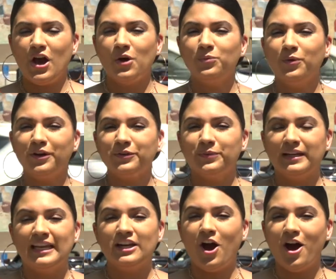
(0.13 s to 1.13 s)

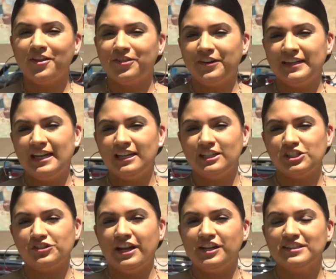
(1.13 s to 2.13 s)
Award-winning author and
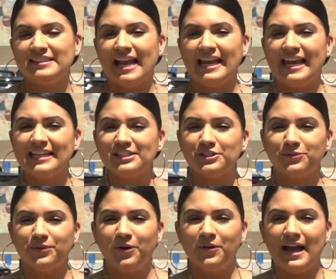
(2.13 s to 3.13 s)
illustrator Diane
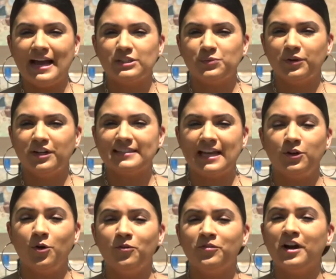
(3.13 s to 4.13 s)
DeGroat has worked on
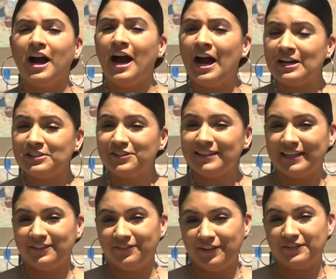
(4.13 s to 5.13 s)
over
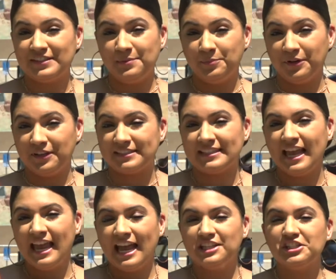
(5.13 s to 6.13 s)
150 books,
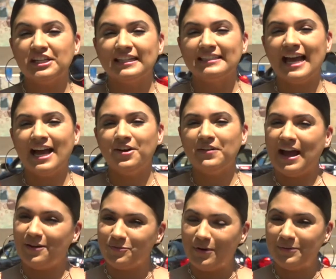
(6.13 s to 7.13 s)
and she can now
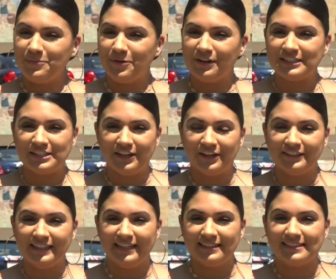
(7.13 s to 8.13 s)
add one more to her
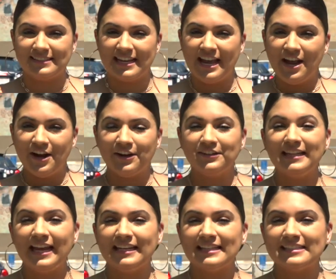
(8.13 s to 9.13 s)
list. Her
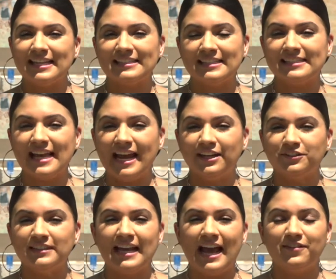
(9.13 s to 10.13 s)
latest is
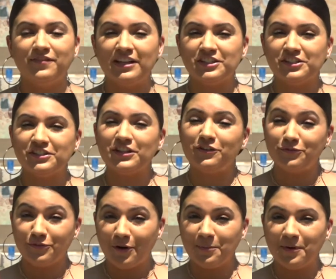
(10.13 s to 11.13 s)
entitled The Adventures of
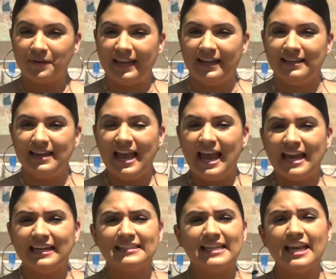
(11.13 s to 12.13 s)
RoboKid,
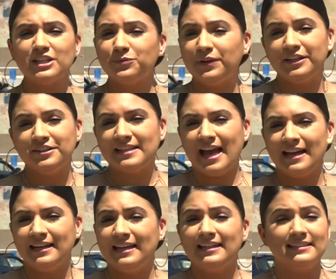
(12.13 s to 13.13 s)
and it takes readers
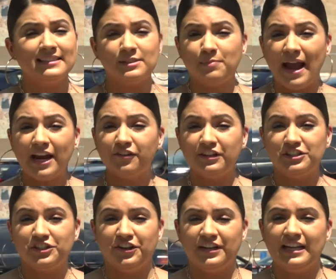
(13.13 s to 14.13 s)
on an inspiring
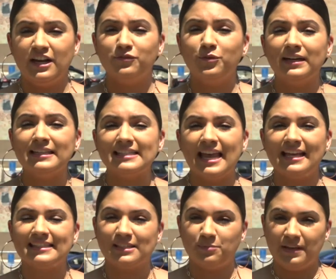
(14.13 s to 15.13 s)
journey of what it
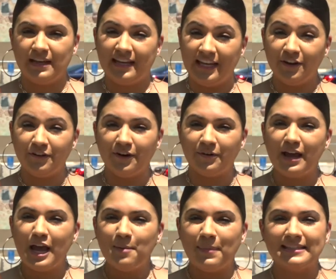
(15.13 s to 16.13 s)
takes to be a hero
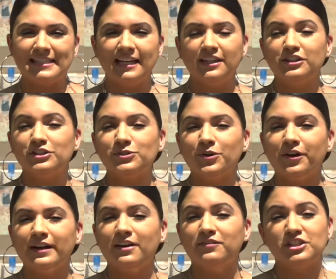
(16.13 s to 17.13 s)
by telling the
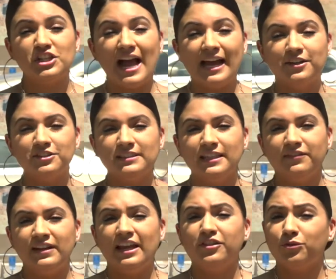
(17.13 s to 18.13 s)
story of a child
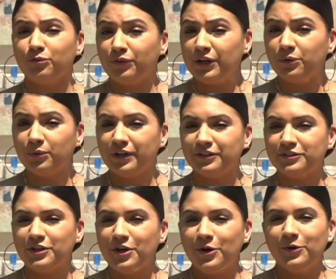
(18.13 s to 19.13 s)
living in the real world
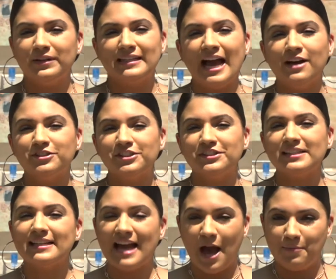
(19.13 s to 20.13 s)
who encounters
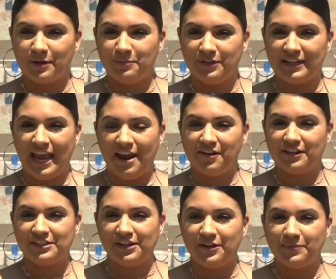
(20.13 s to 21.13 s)
a comic book
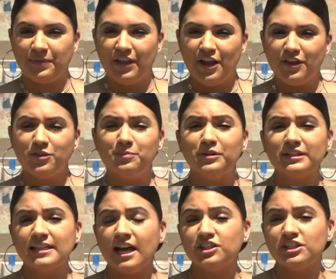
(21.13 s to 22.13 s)
character. The book
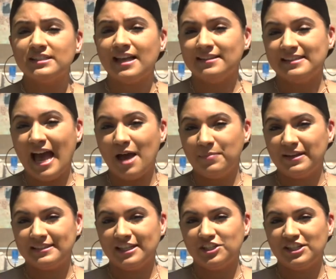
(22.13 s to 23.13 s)
touches on
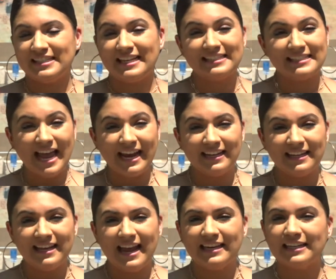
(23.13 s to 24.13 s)
topics such as
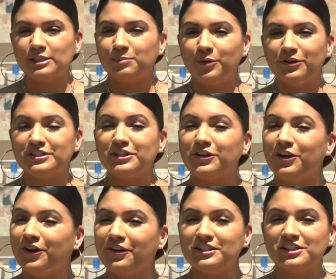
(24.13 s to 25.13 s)
anxiety and explores the
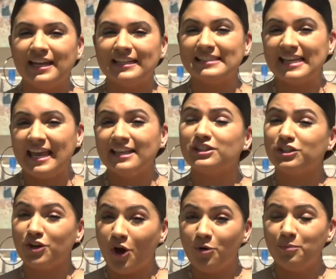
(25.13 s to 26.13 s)
courage that it takes to
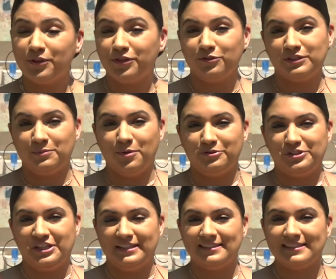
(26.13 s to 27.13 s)
cope with those
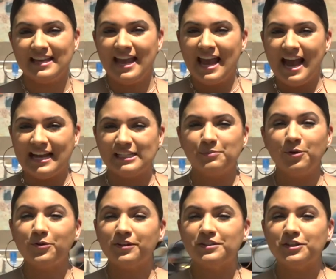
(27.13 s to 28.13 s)
emotions. I
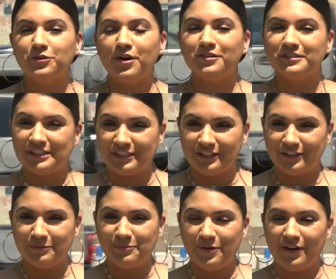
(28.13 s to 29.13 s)
spoke with DeGroat to
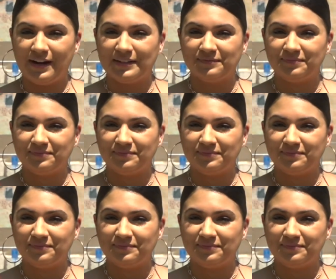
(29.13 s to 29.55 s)
learn more.